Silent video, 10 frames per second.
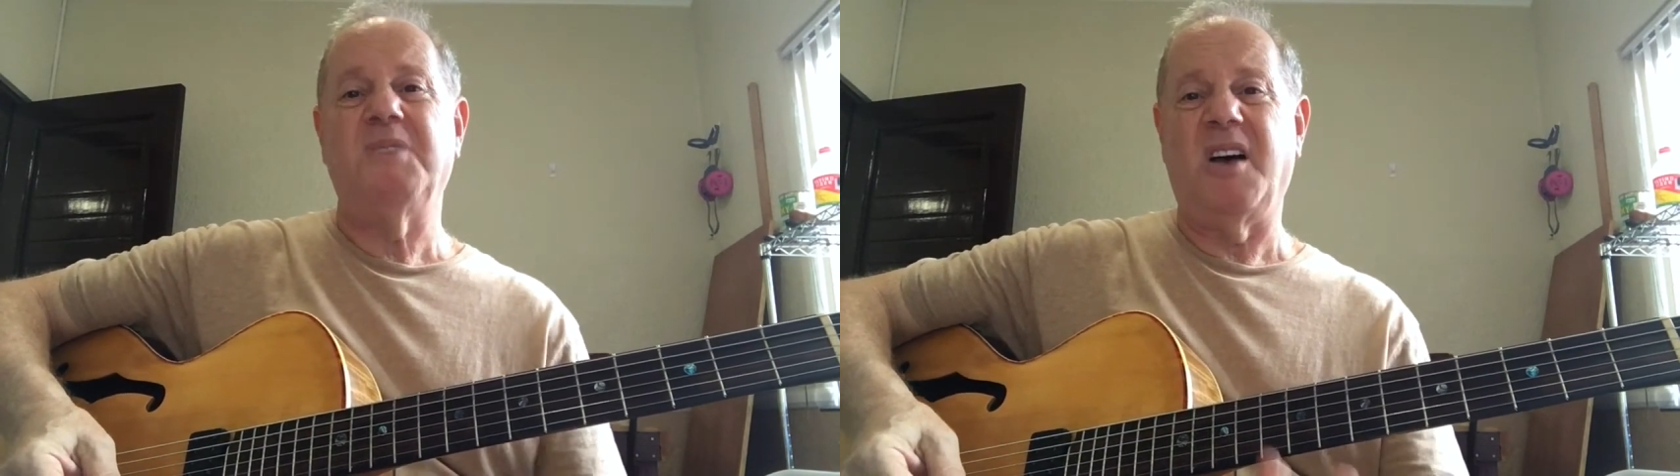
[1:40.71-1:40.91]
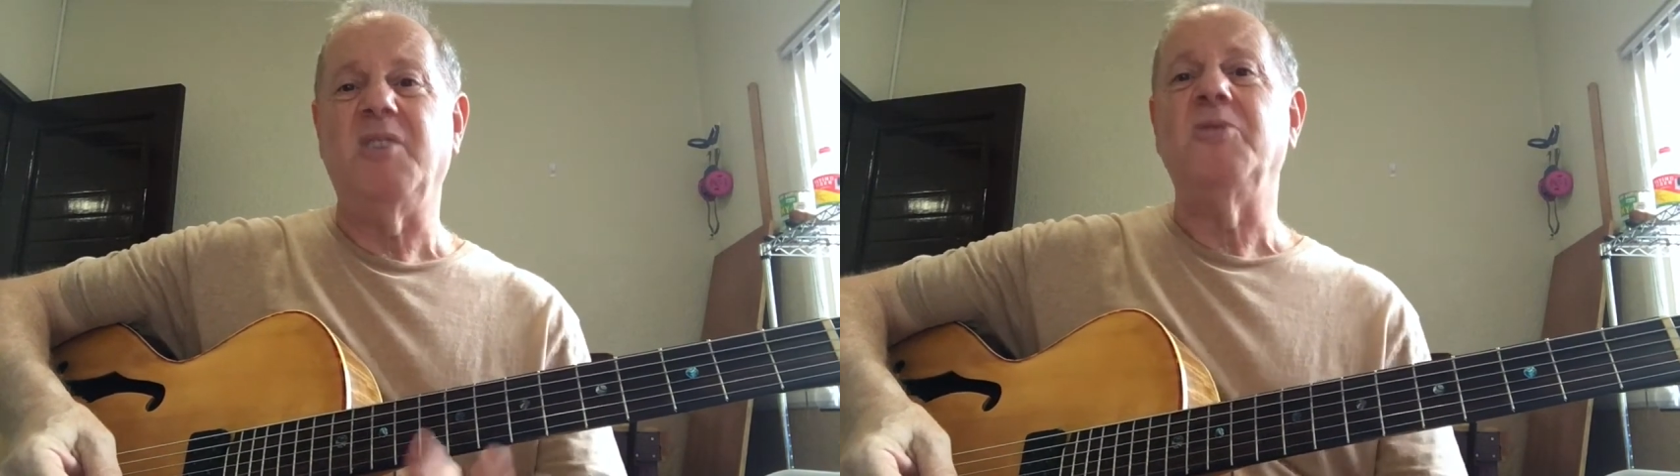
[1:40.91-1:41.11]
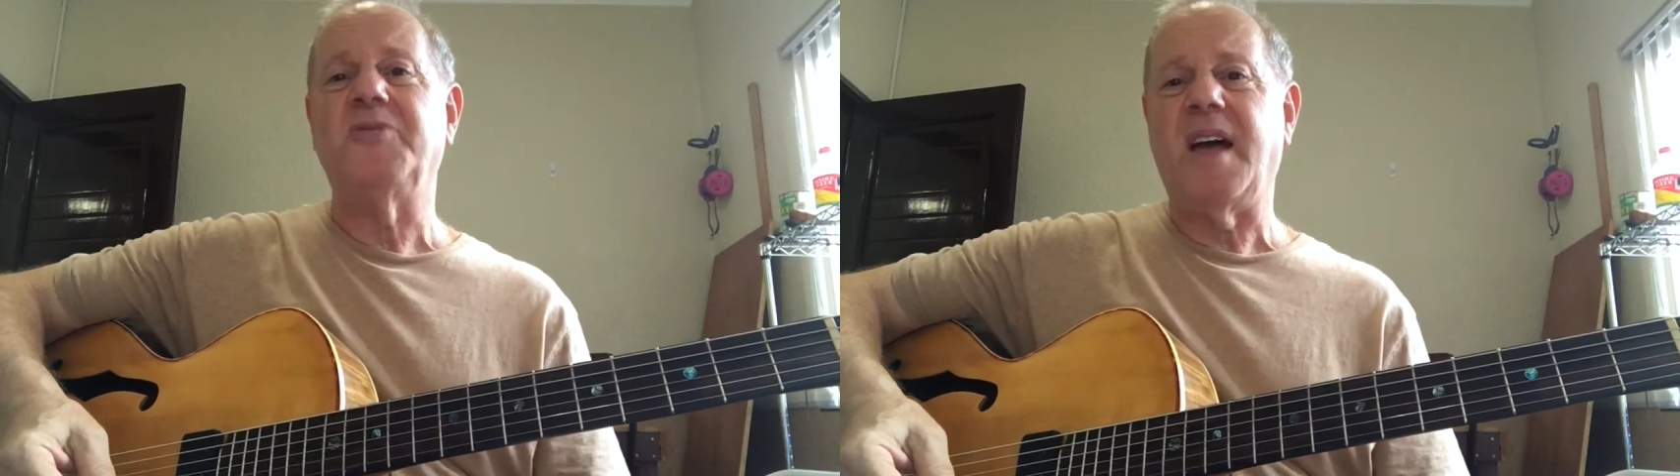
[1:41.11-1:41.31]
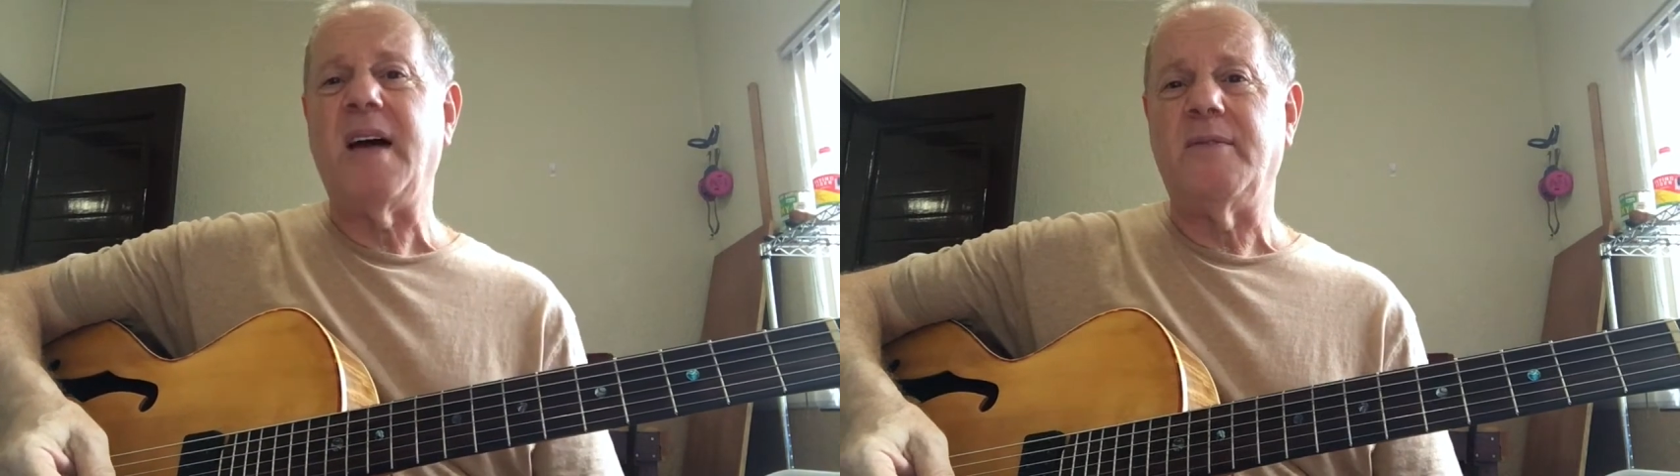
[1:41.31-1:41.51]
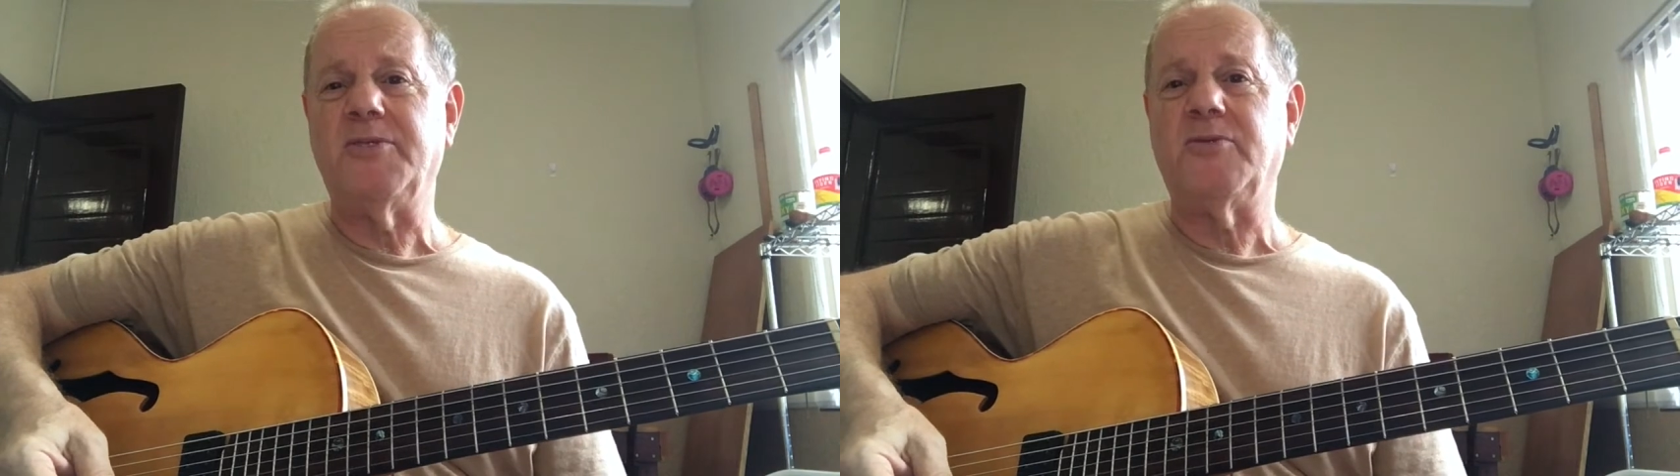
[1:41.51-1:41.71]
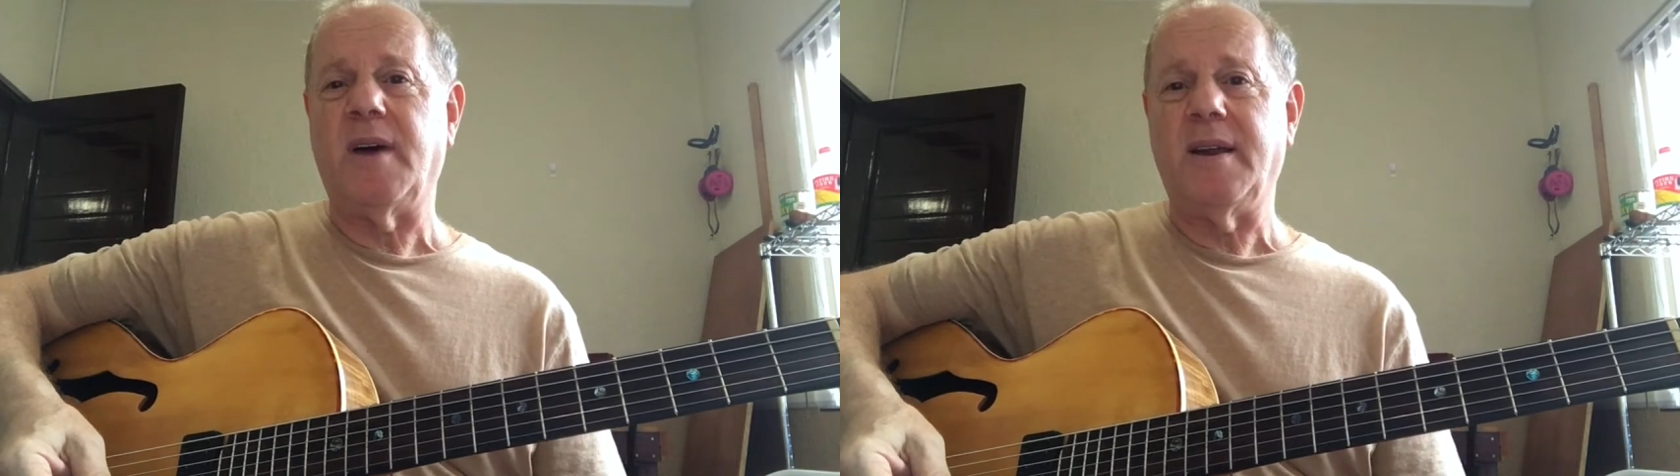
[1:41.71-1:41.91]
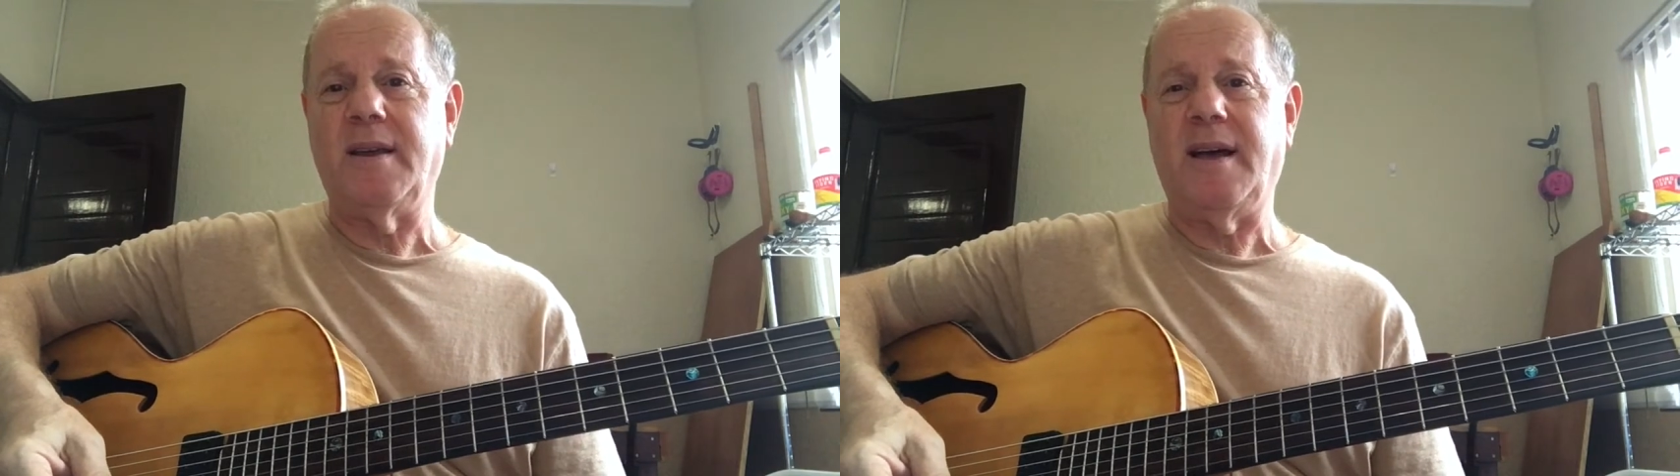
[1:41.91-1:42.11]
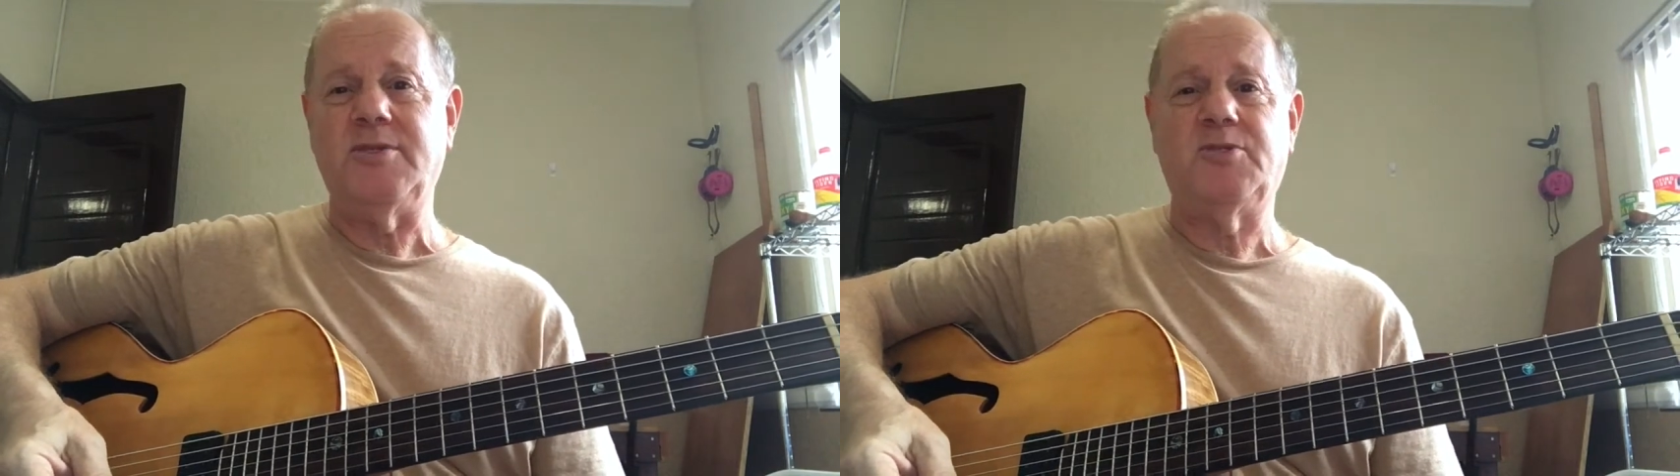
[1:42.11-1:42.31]
I used to have a
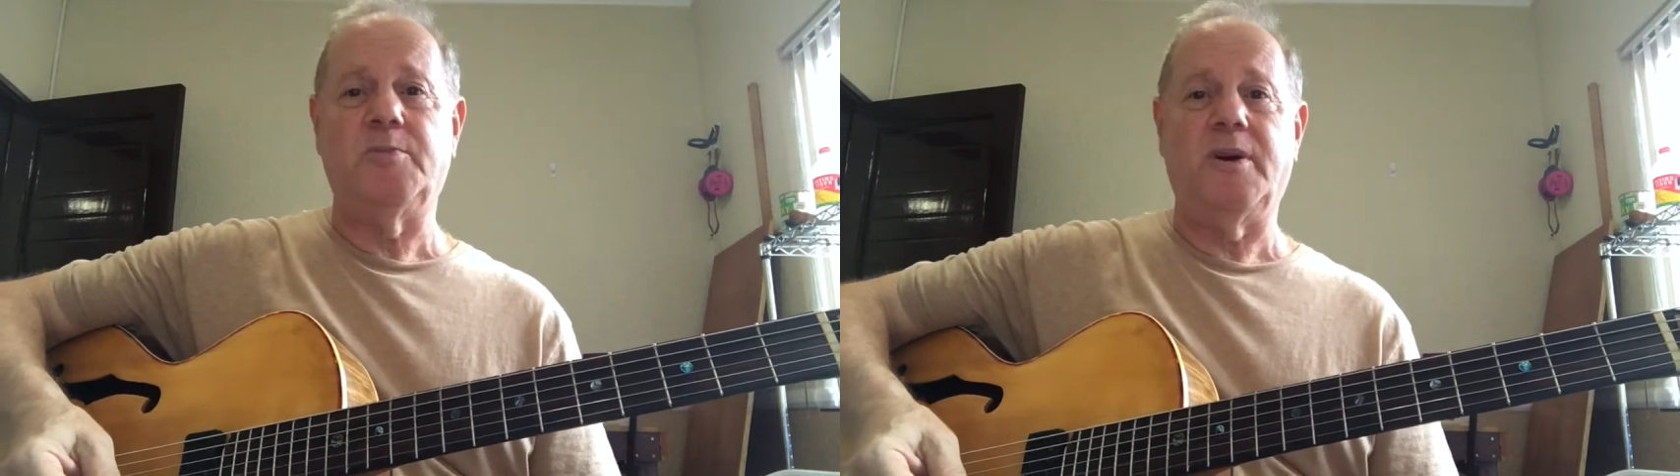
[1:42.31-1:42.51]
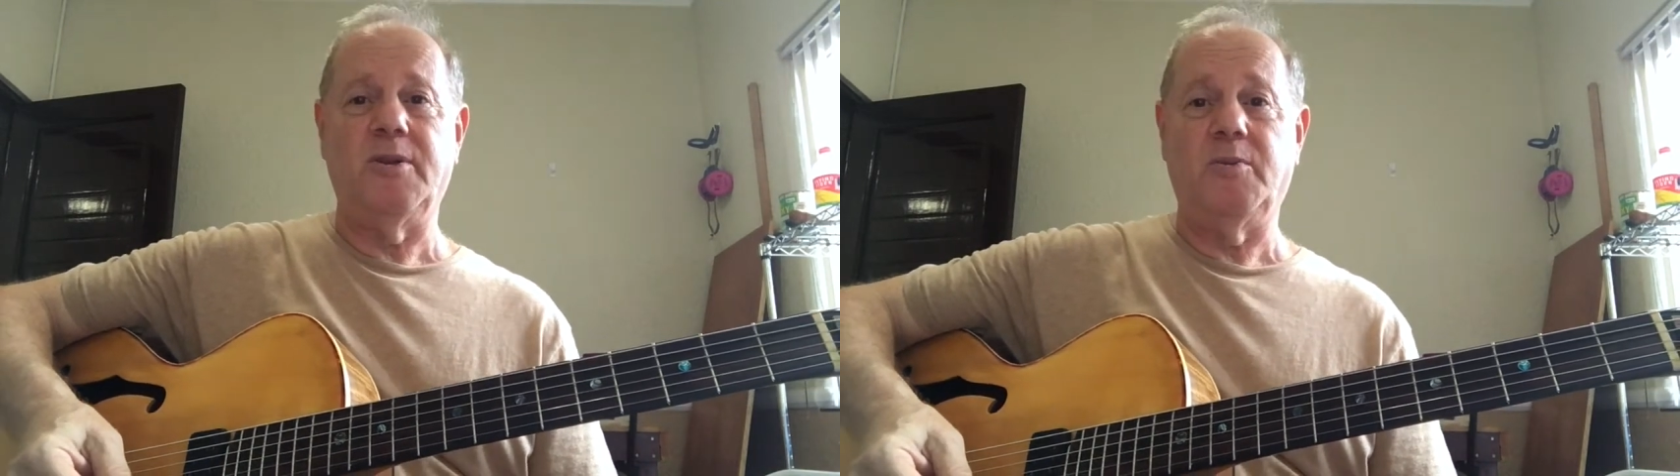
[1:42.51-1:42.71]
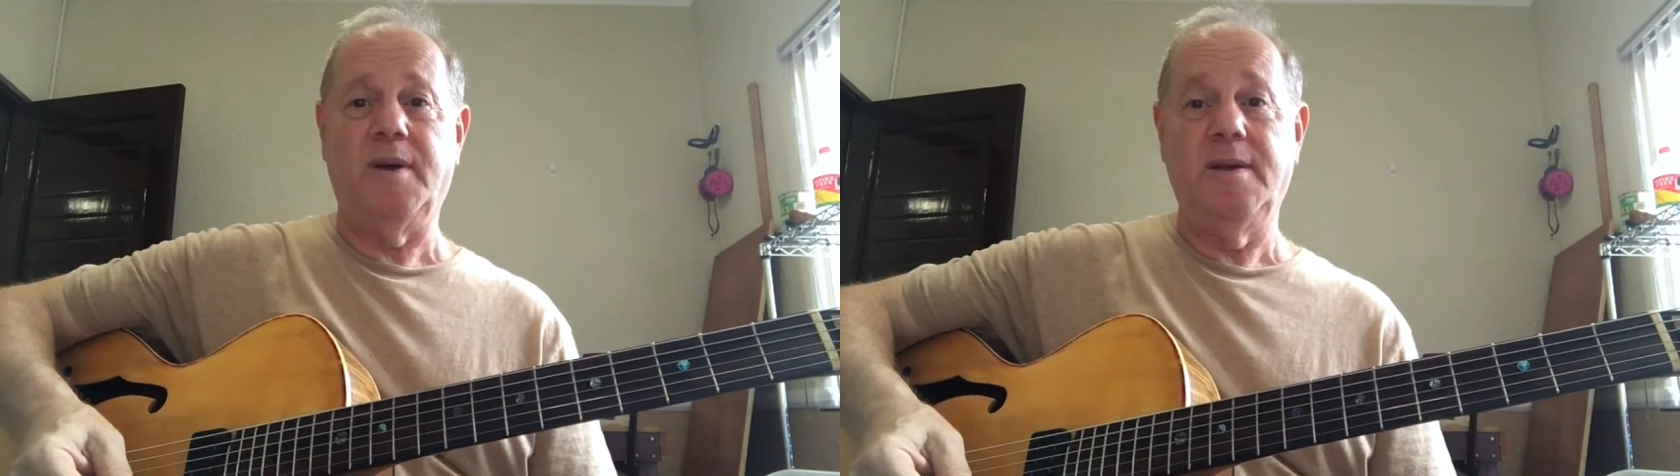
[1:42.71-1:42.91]
Stratocaster, by the way.